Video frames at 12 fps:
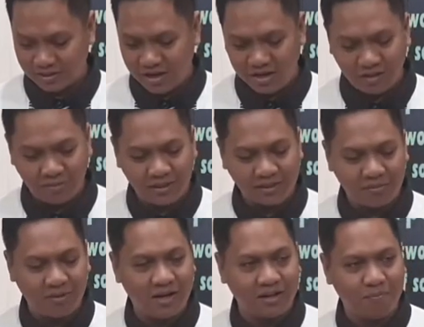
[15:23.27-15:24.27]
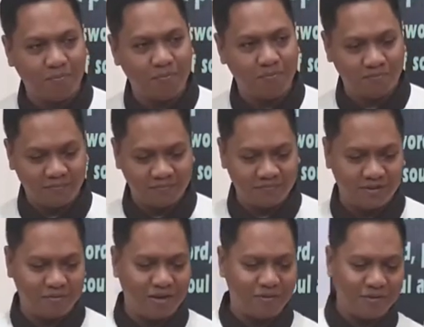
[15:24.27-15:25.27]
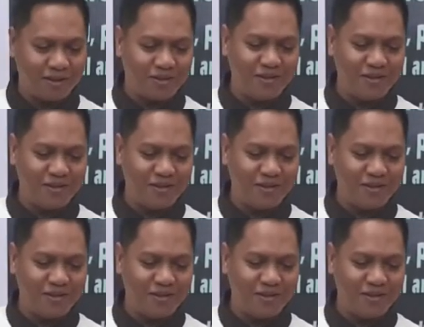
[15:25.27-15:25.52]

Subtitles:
Yan, diba? Sa mga, diba?